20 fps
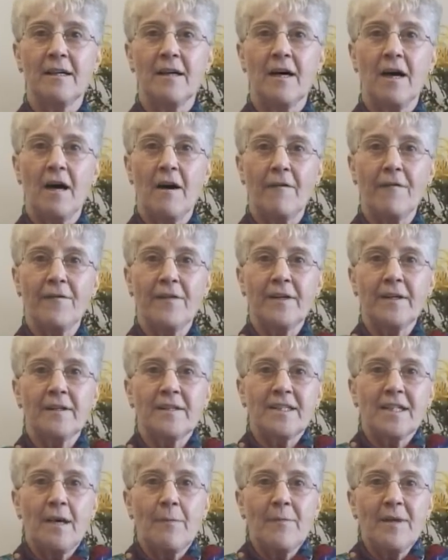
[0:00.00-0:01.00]
of
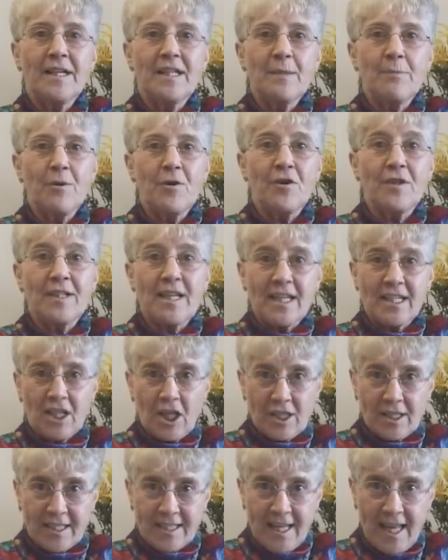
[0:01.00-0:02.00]
some experience that's
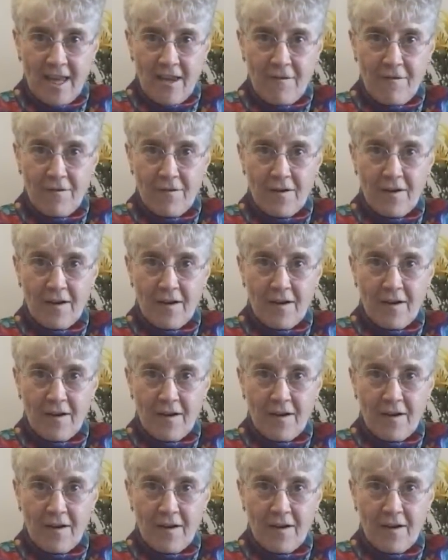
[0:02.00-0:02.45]
unsafe.